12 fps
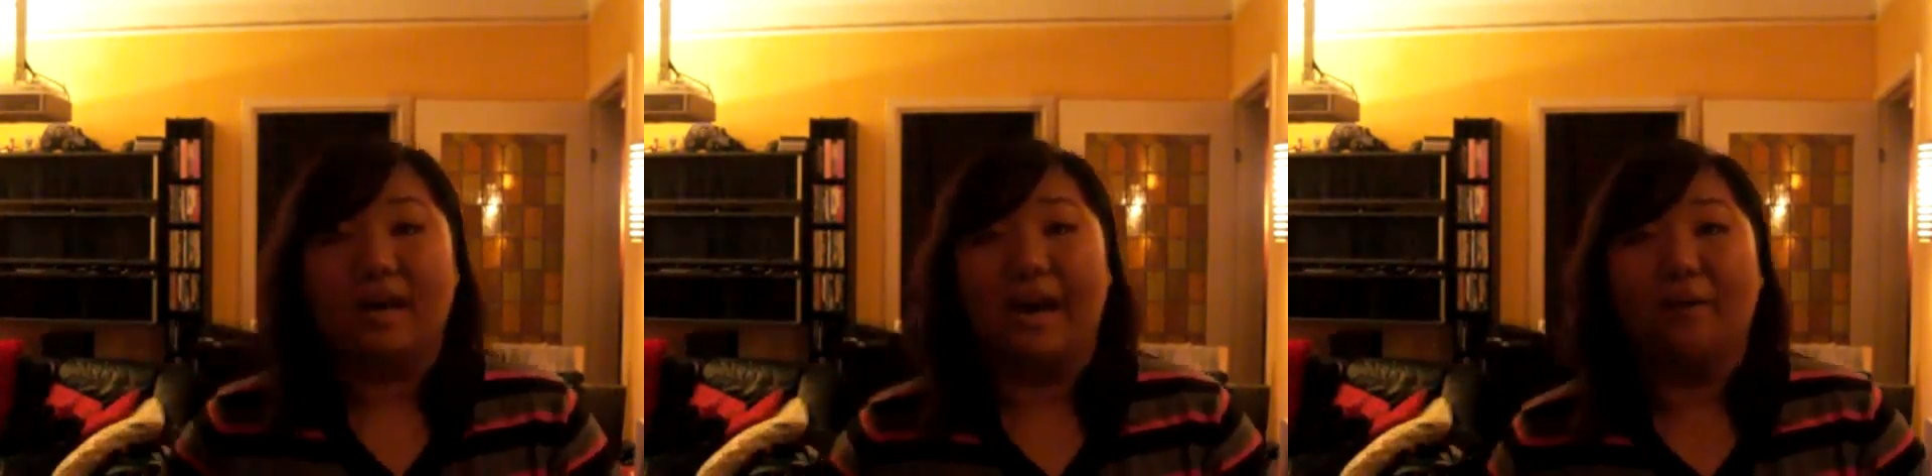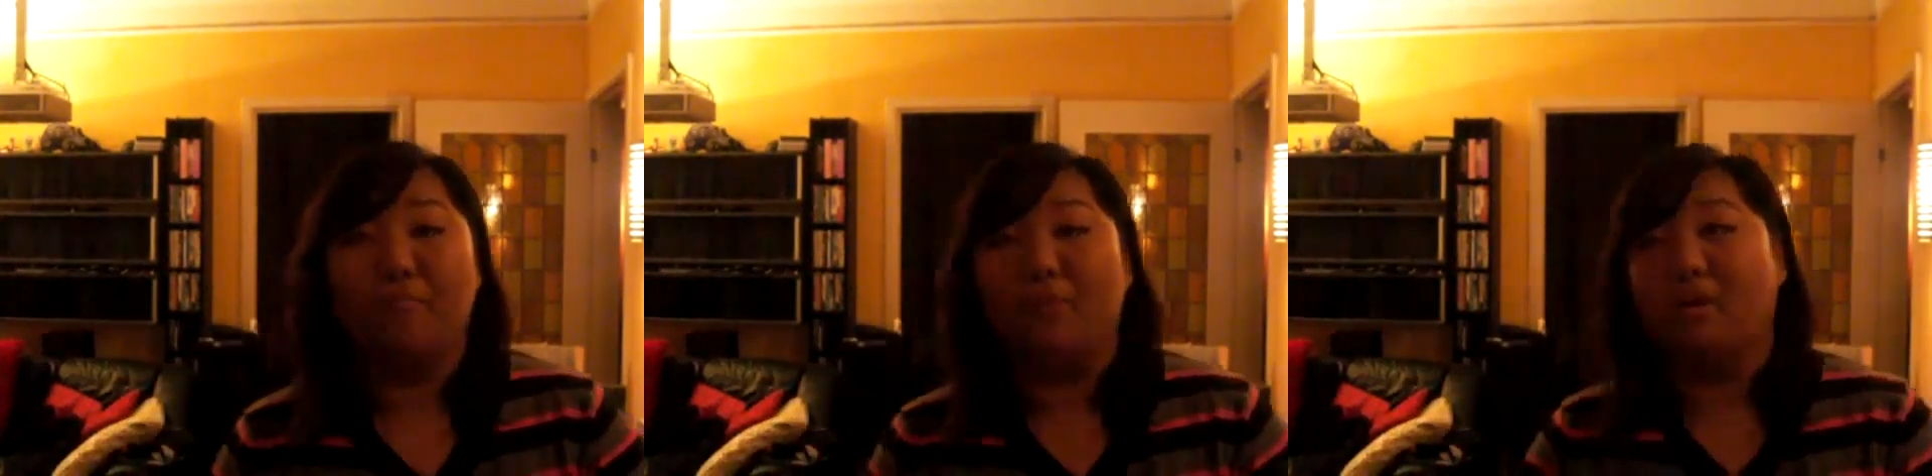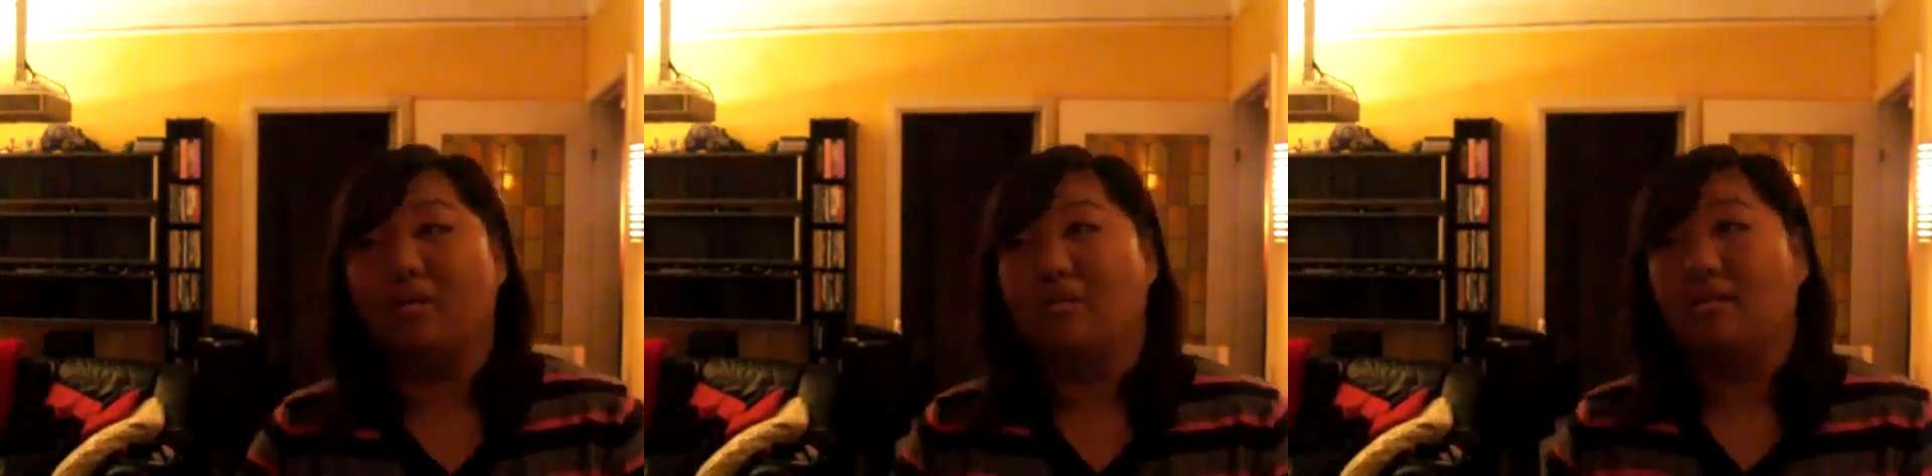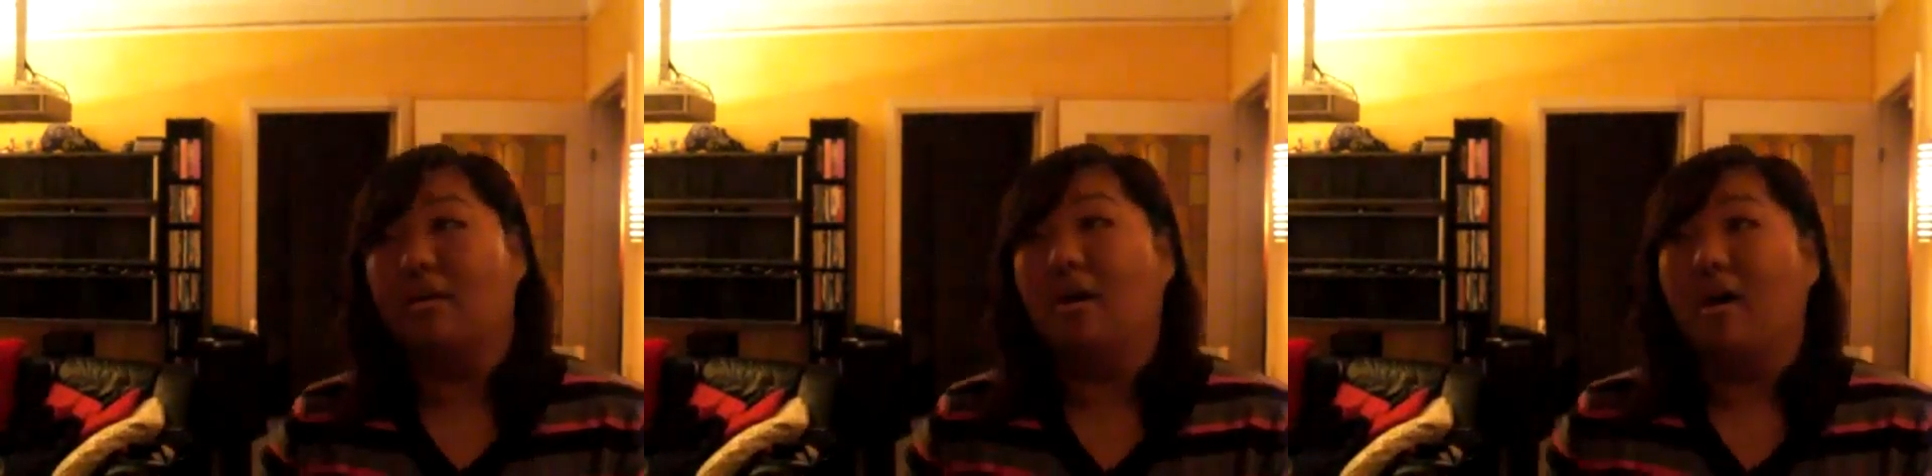I've
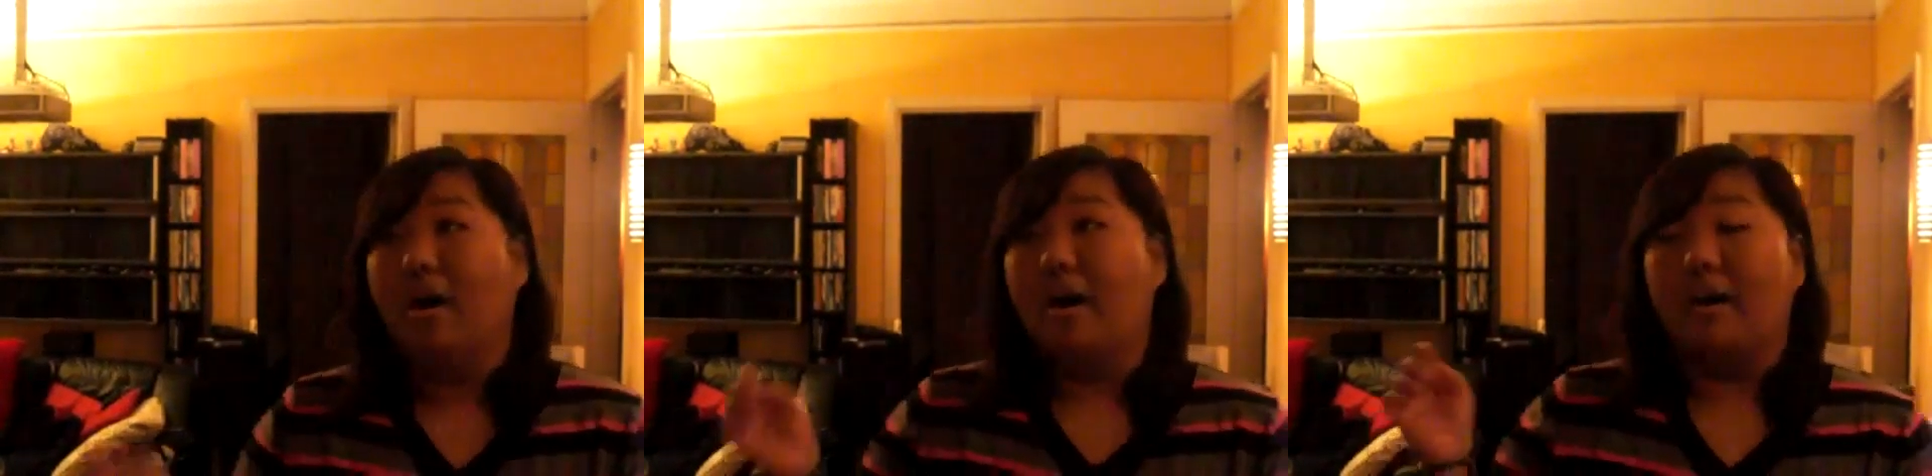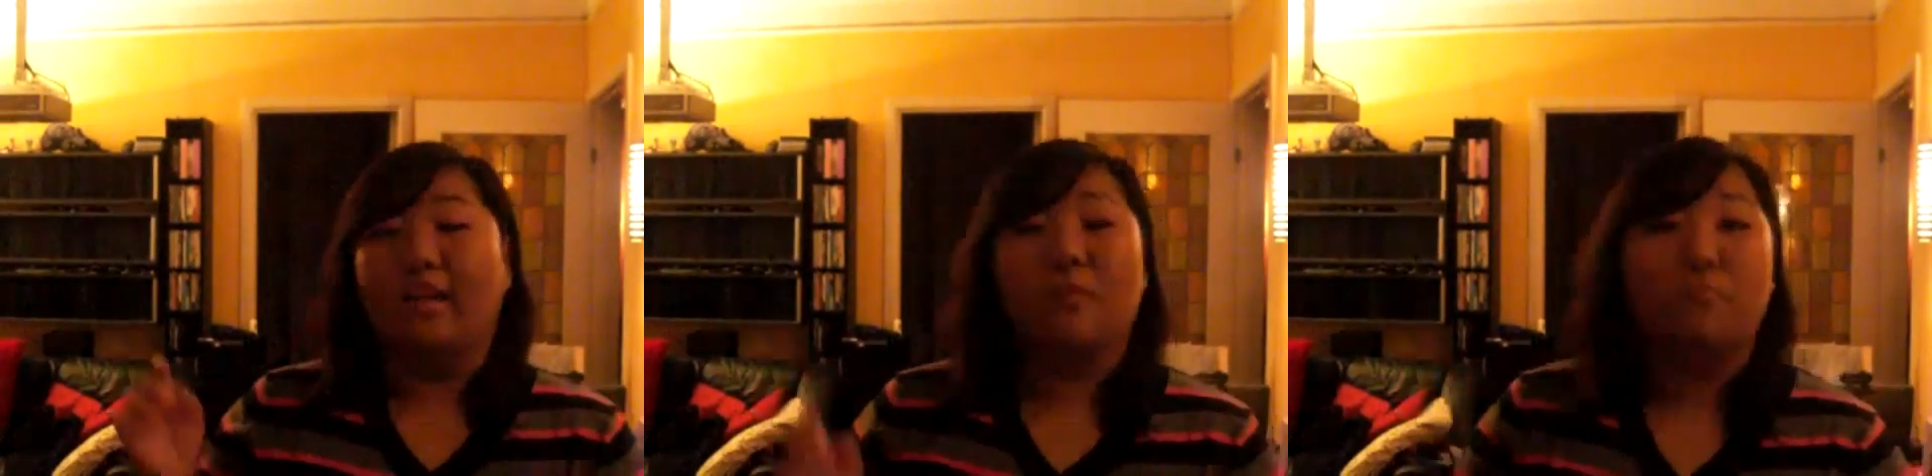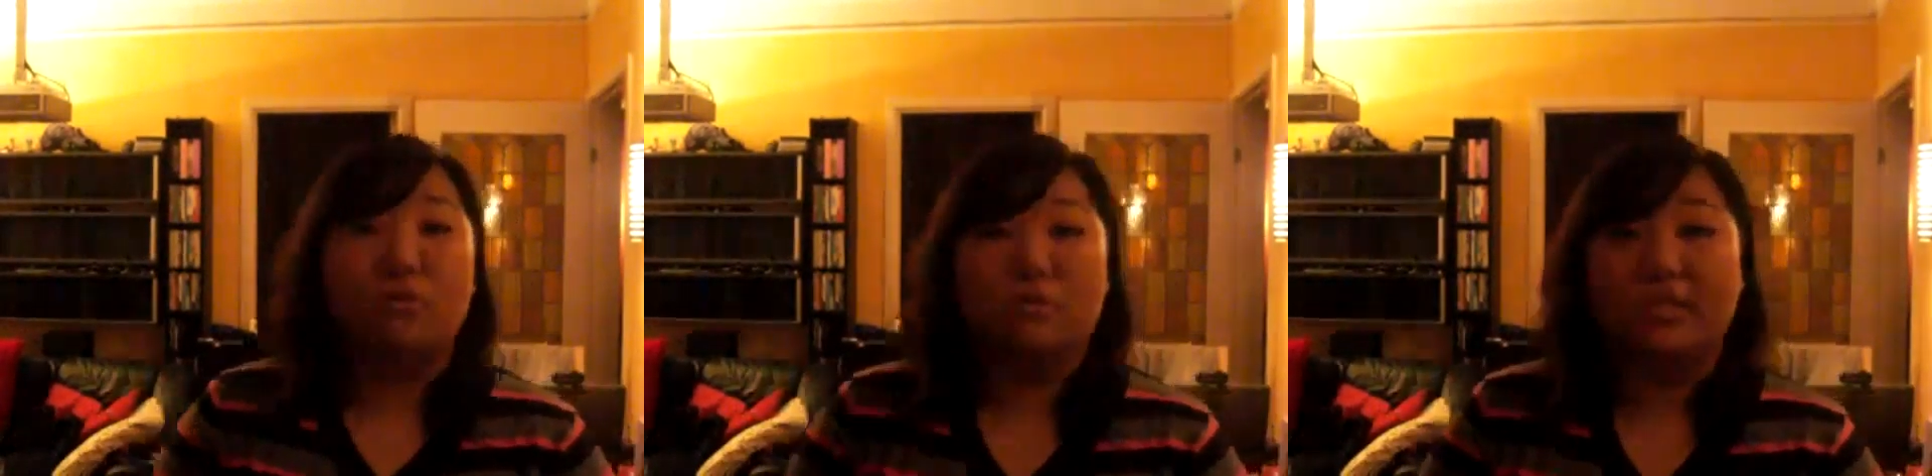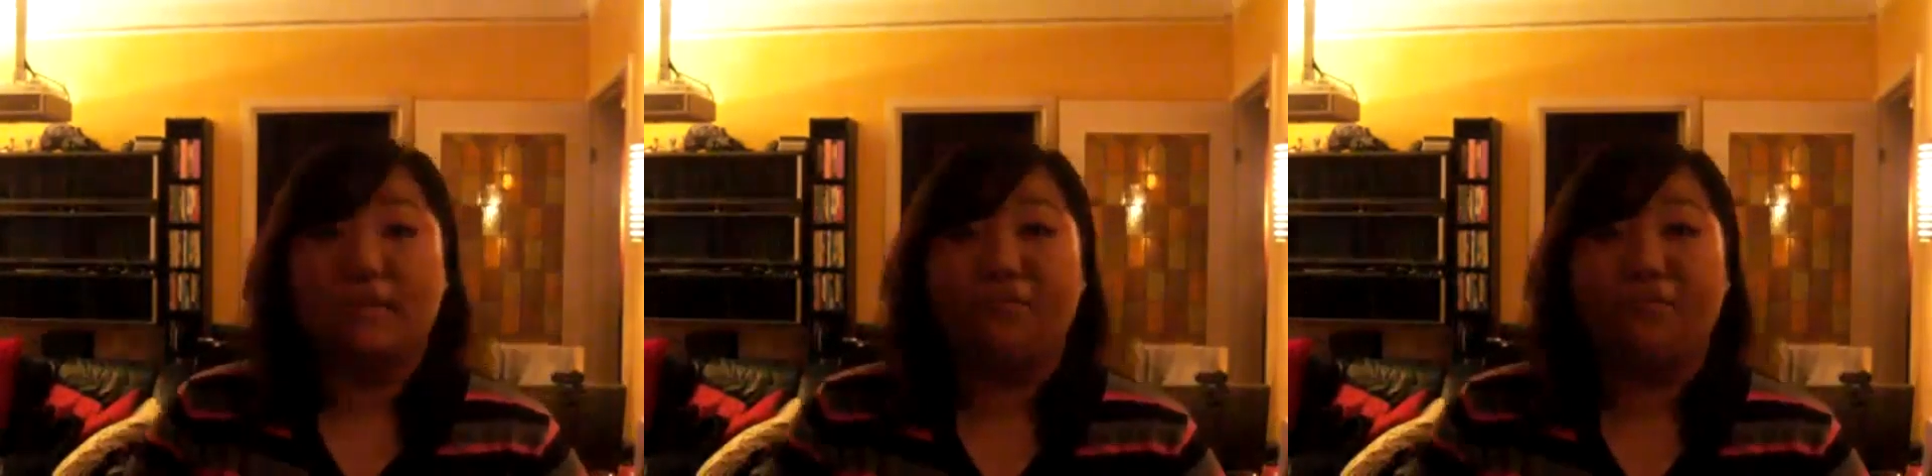been in a music